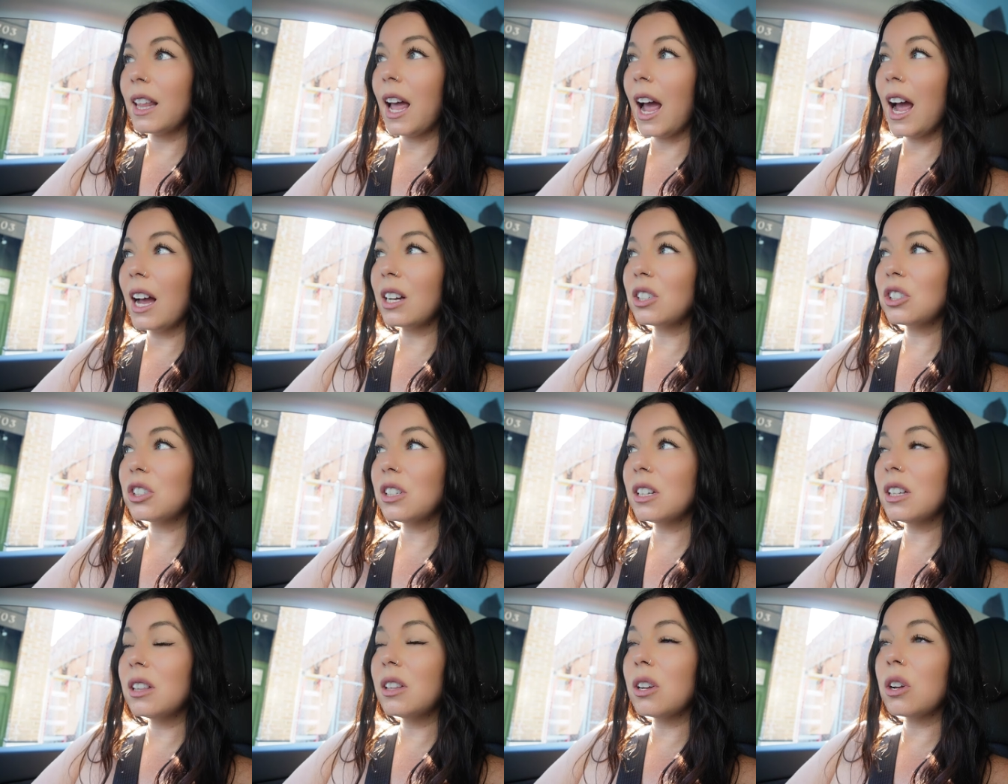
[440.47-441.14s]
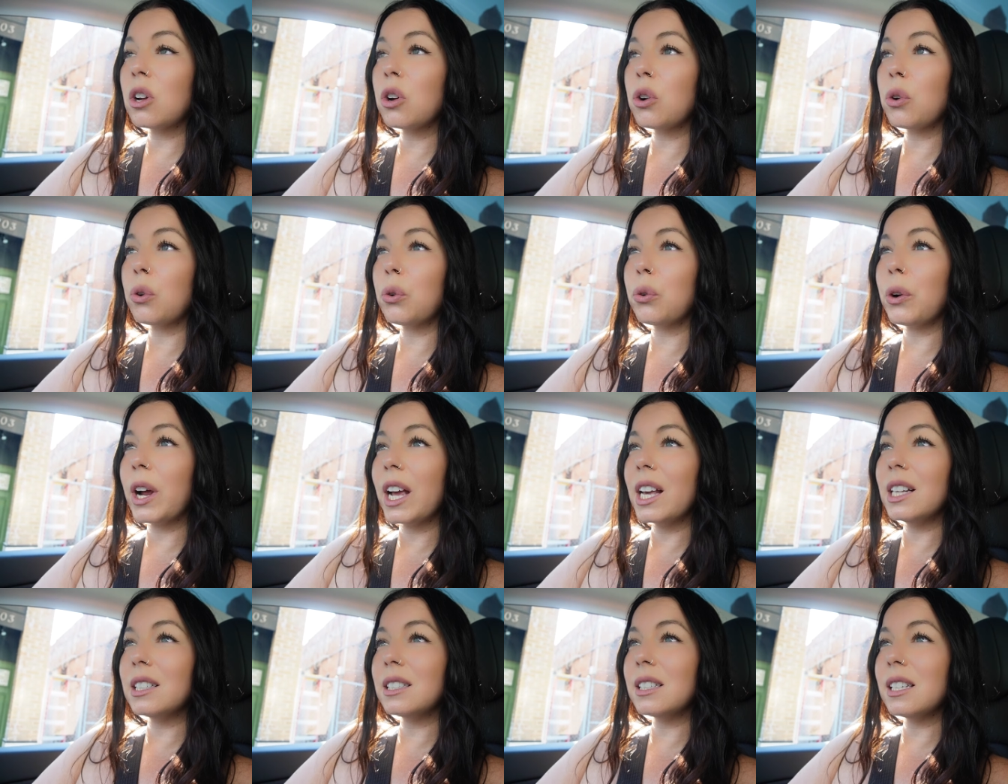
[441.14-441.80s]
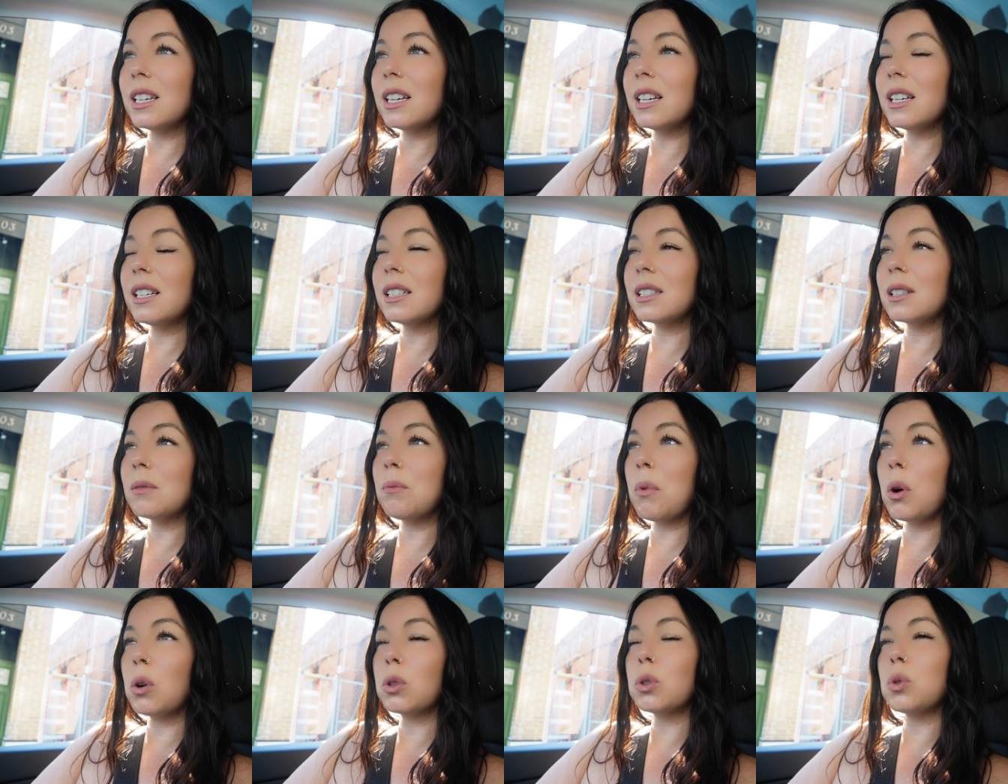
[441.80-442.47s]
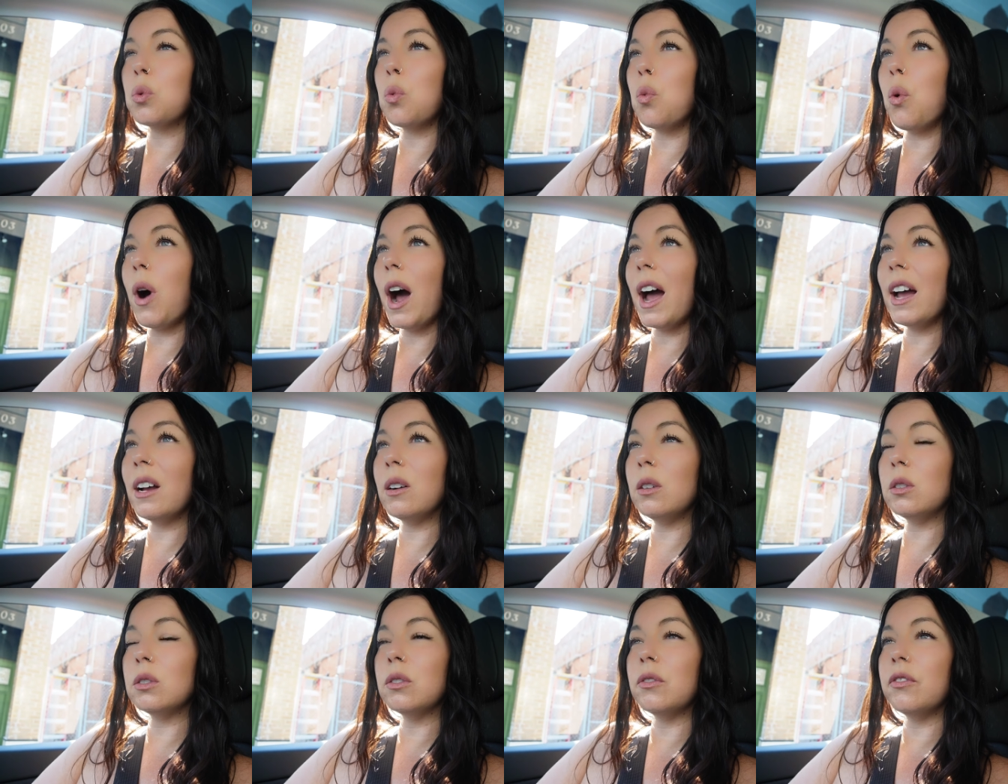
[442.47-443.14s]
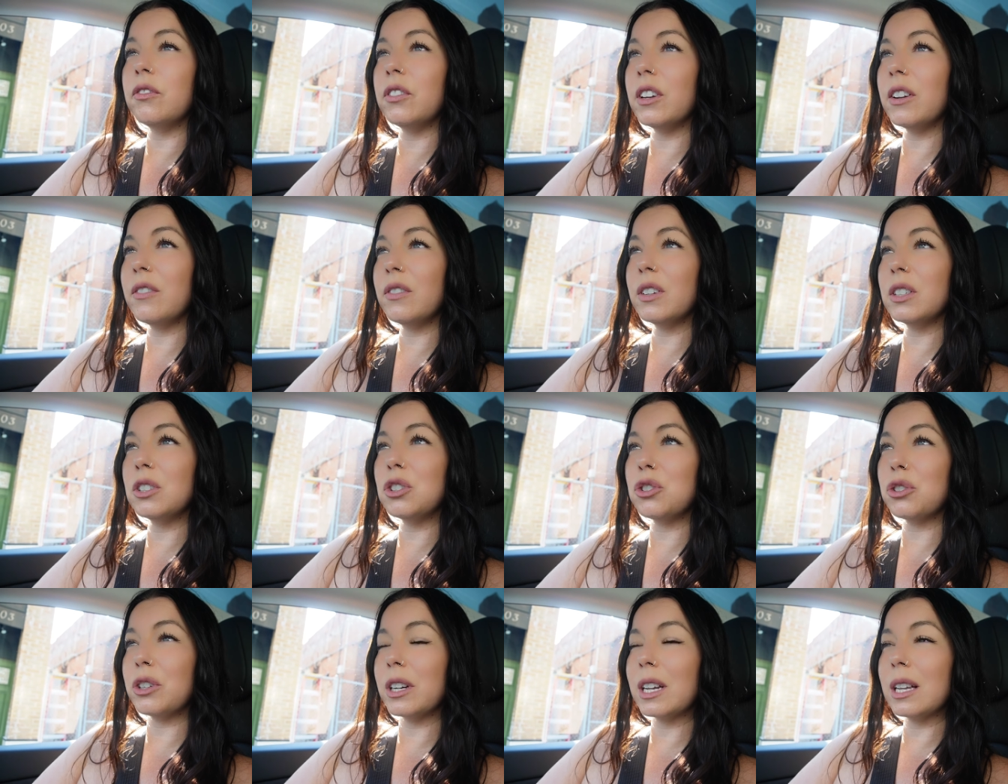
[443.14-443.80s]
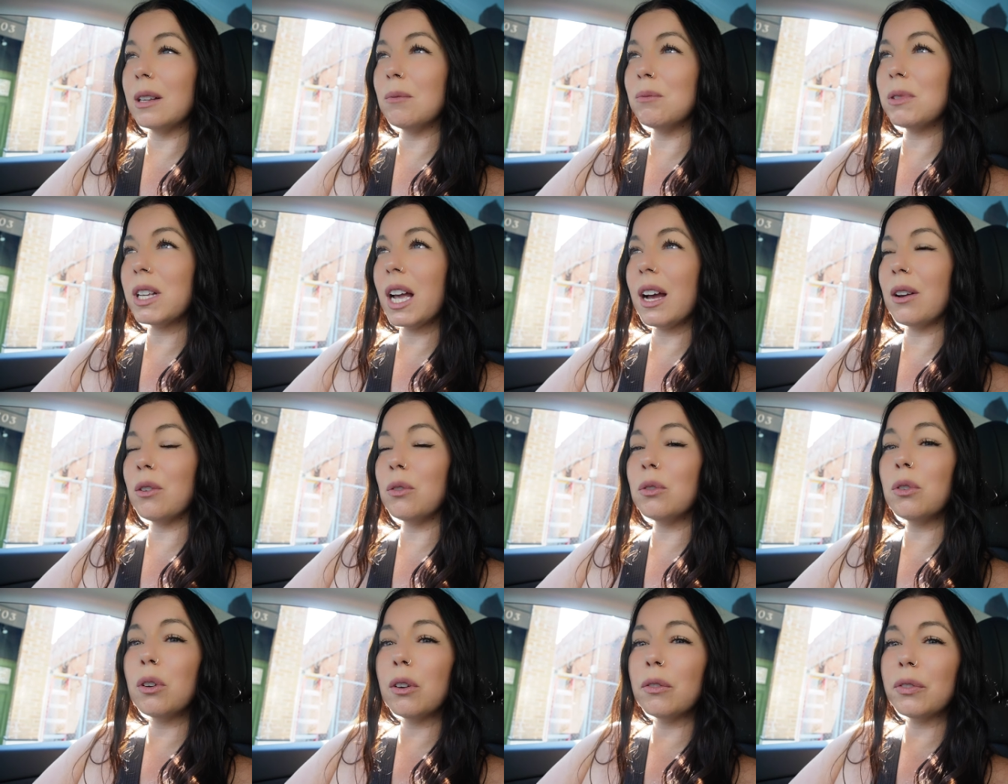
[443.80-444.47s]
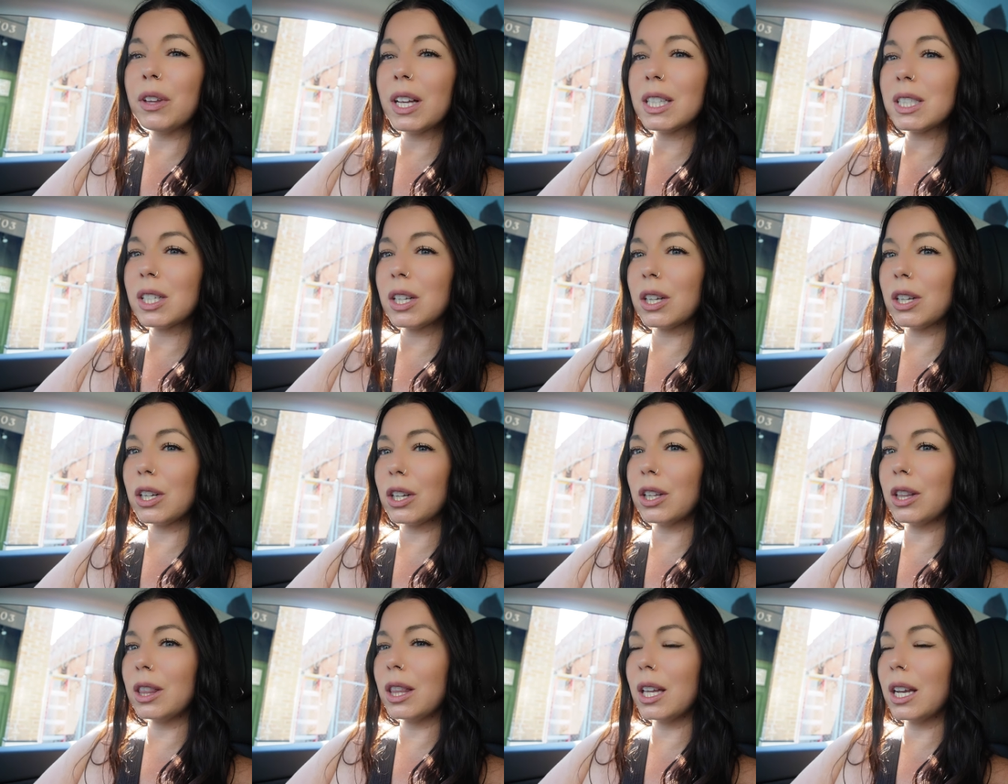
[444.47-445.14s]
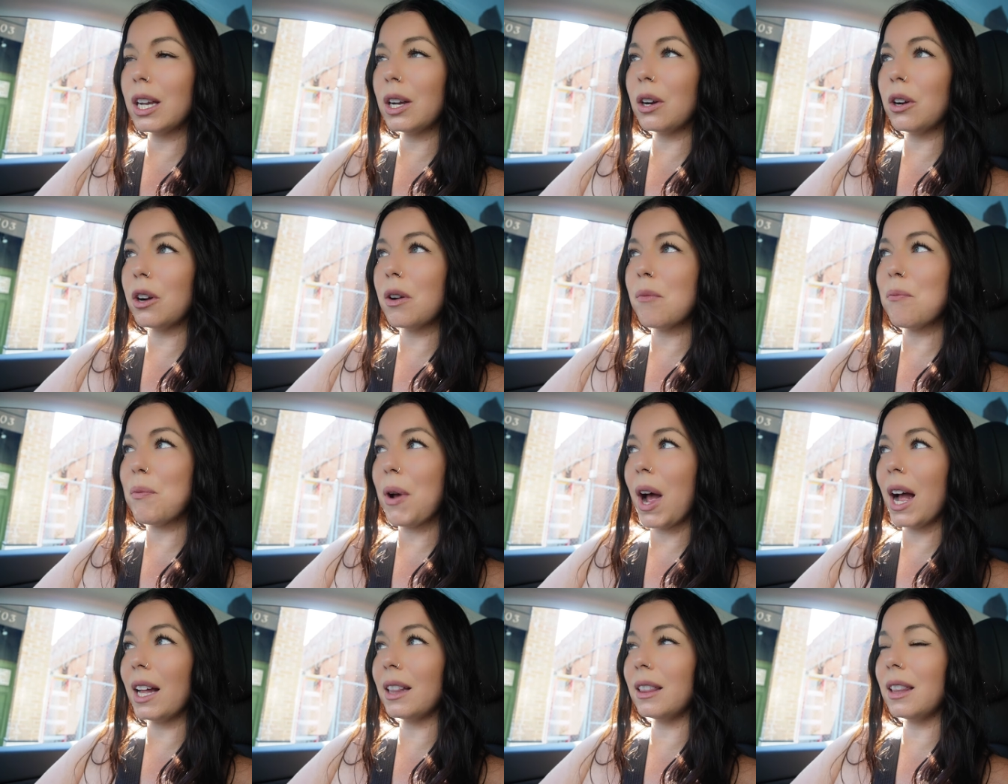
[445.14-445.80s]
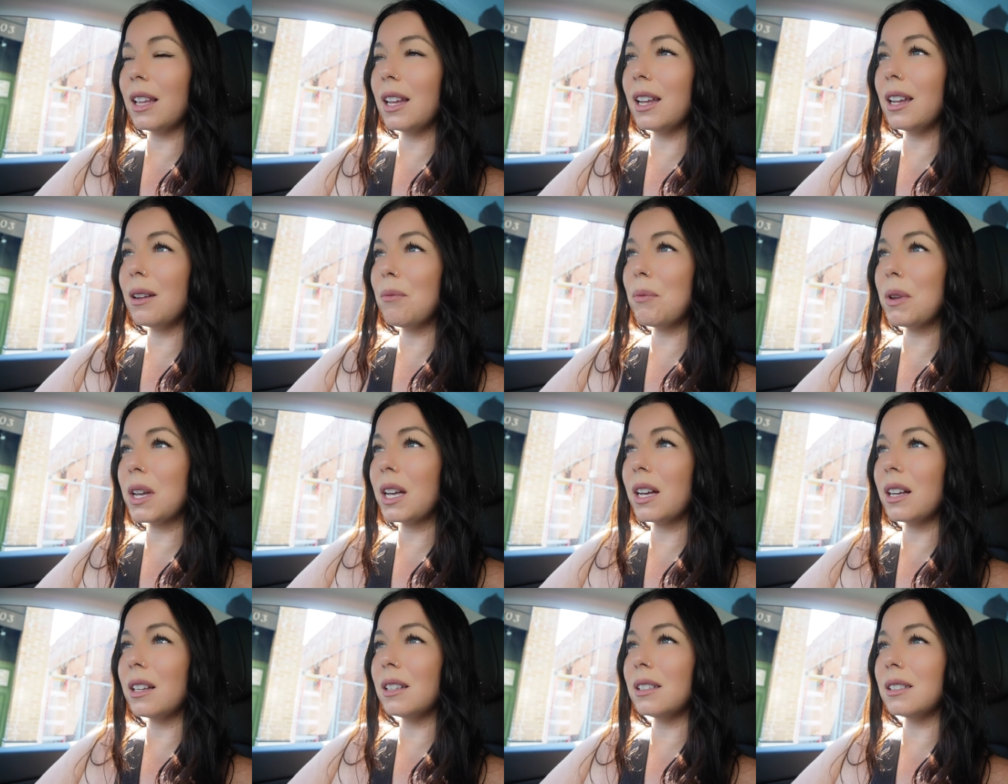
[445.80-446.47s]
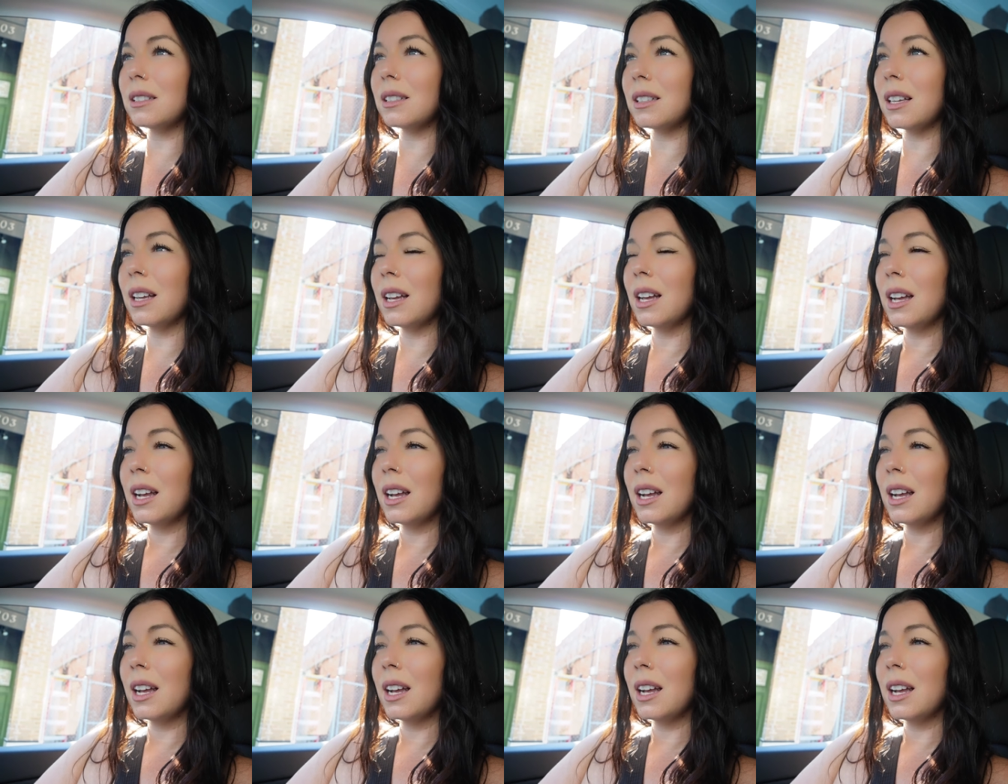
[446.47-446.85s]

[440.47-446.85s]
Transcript: actually the craziest most wild vivid dreams I don't know if that's a good thing or a bad thing because